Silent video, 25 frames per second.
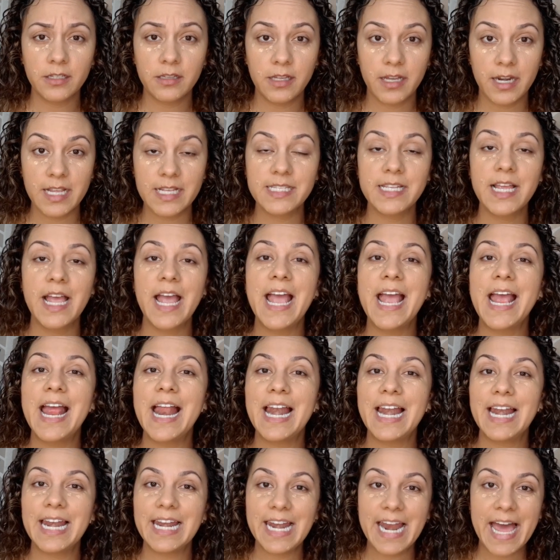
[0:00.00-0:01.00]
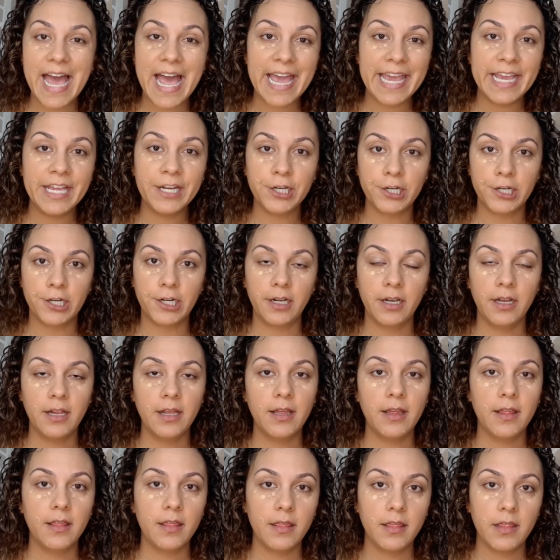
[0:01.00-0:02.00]
that is lighter
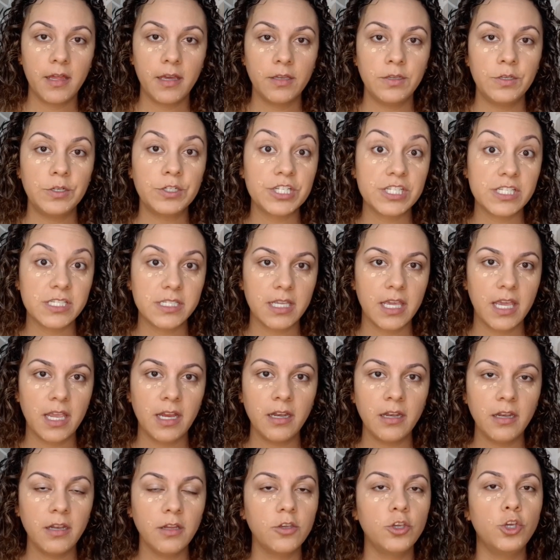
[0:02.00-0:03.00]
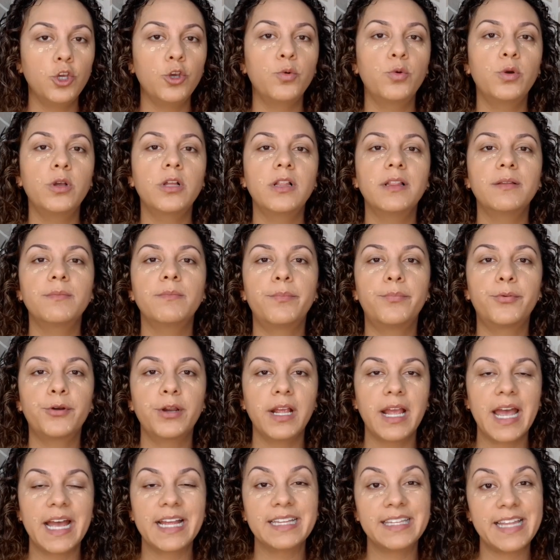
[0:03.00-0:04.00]
than your skin, you will
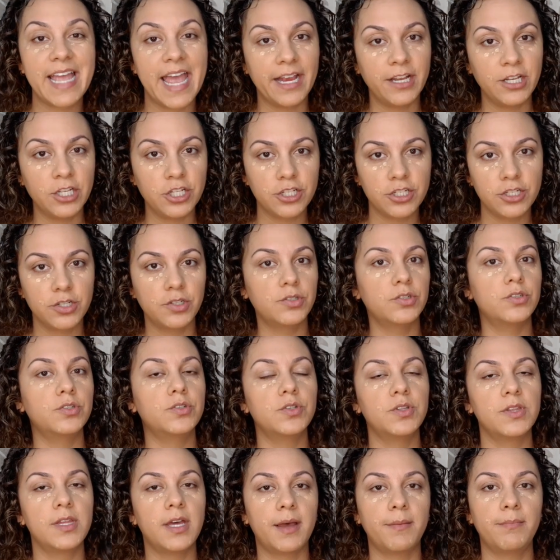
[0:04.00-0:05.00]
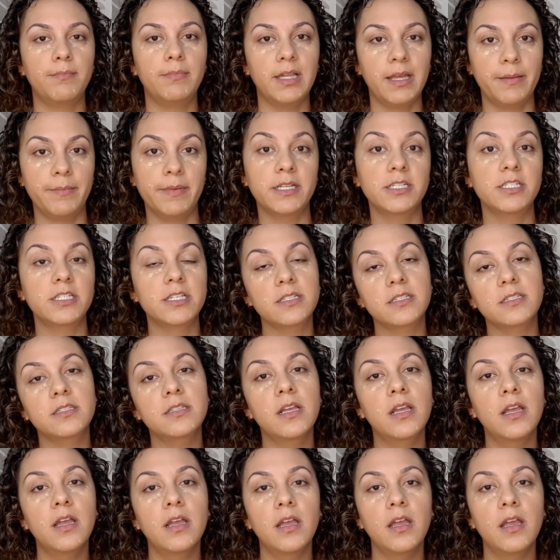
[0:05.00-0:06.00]
bring attention to that blemishes.
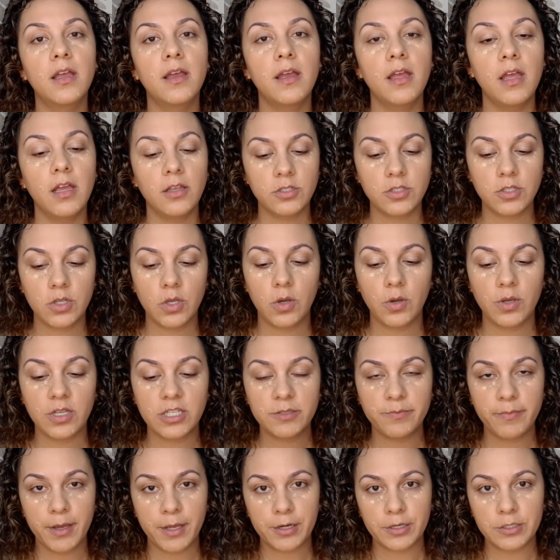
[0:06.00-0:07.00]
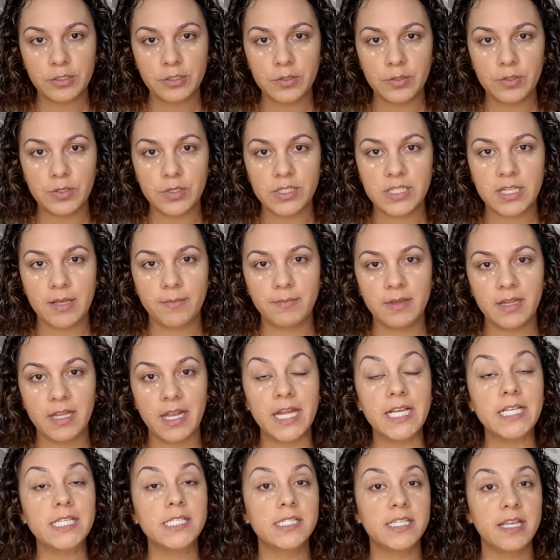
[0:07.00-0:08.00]
So it's better to use something
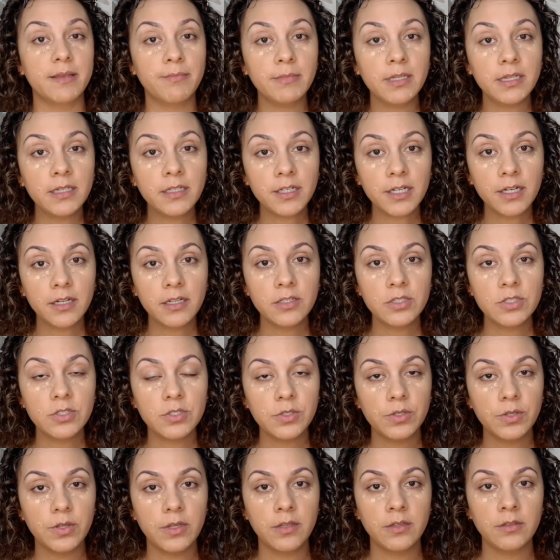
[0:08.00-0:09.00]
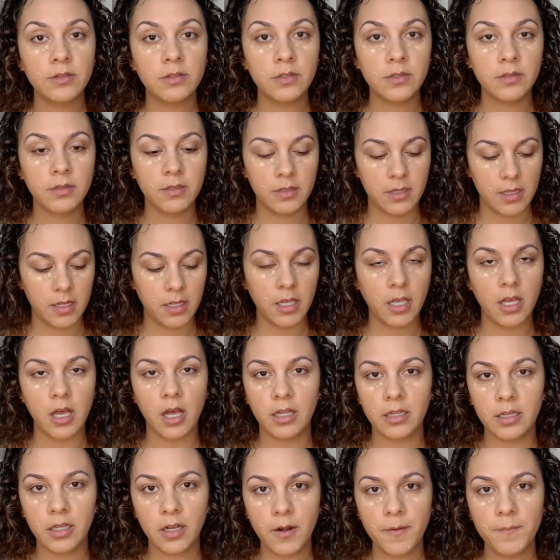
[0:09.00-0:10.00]
that is similar in
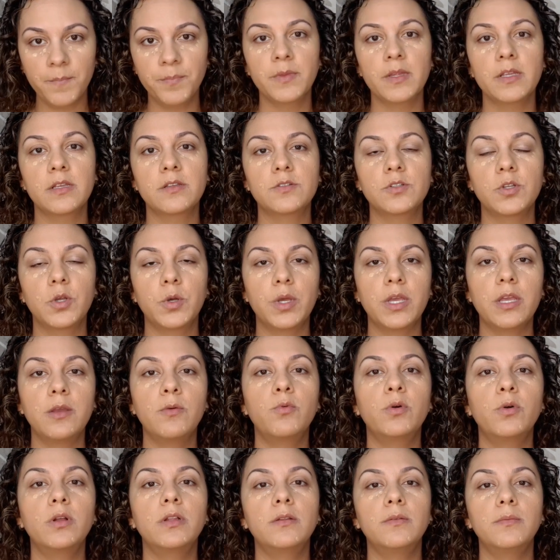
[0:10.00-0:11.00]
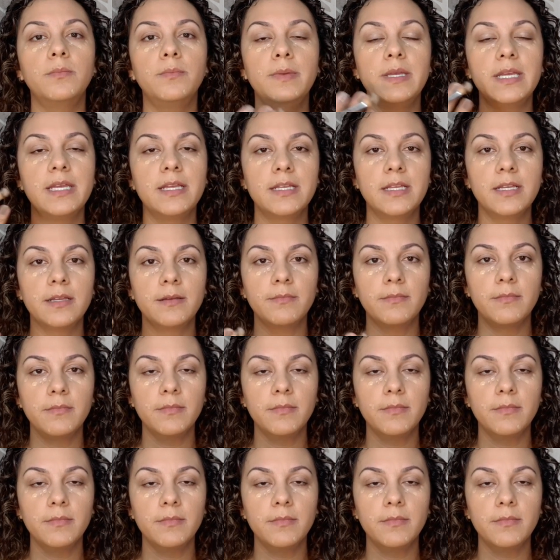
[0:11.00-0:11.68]
color, so it will be